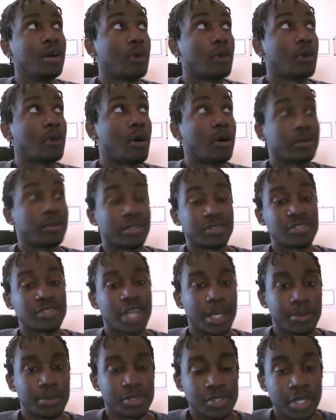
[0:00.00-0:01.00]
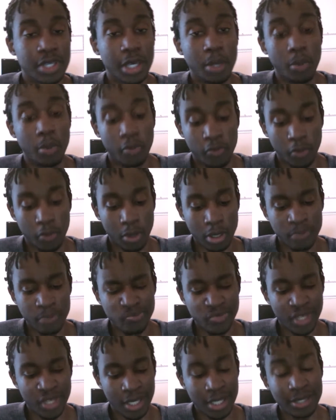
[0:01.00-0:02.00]
along the same scale before.
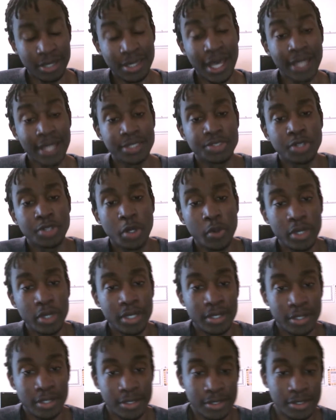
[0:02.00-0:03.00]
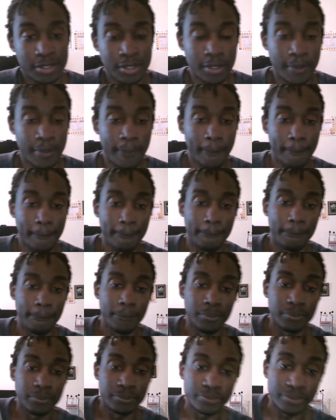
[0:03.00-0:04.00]
And that show is
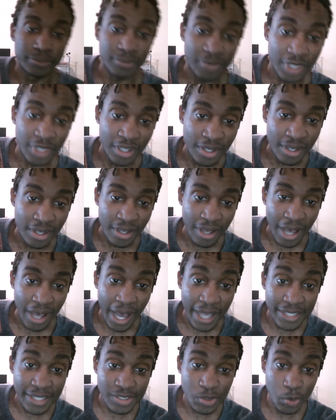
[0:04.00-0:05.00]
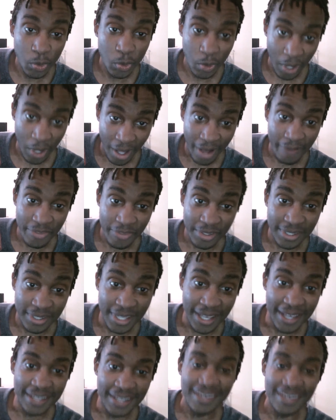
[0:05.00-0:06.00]
High School of the
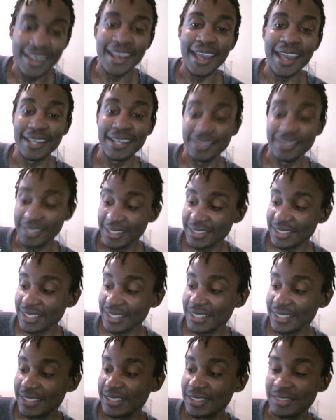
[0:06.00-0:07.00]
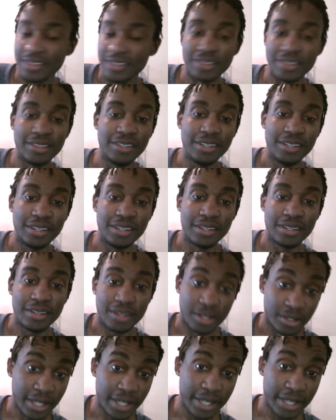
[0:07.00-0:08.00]
Dead. And this is the
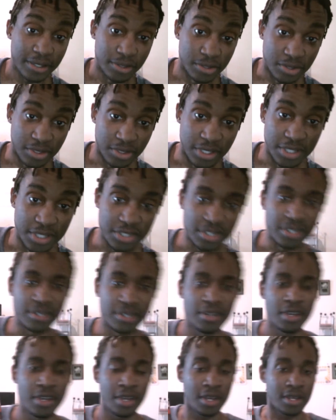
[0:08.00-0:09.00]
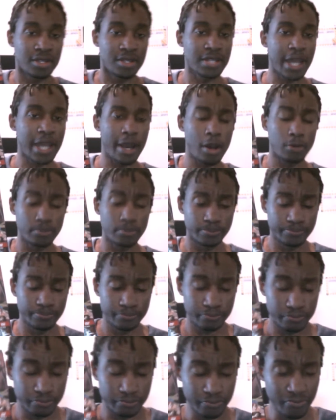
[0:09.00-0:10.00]
collector's edition. Now,
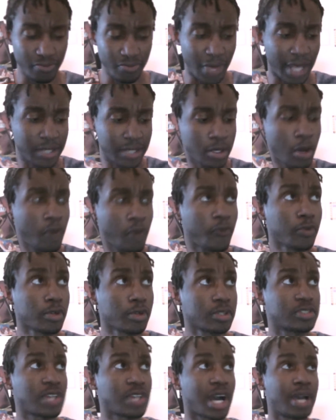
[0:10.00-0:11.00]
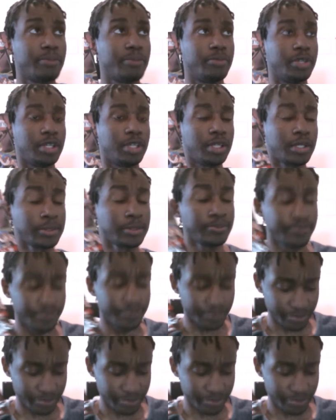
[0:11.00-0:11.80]
I know for a time being,